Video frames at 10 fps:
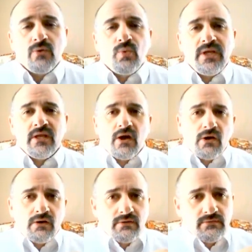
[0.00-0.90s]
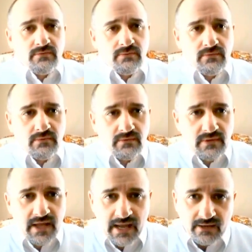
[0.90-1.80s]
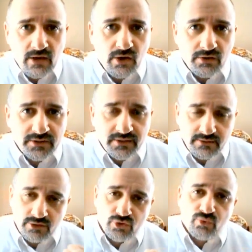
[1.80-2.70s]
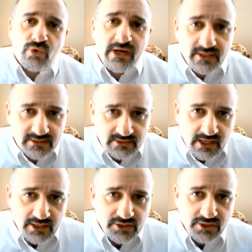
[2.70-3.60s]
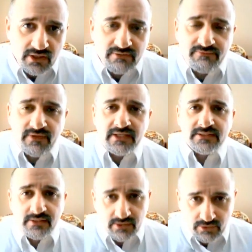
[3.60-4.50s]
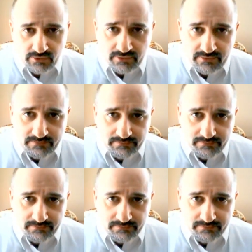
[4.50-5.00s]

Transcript: We are, at heart, the greatest nation on the face of the earth.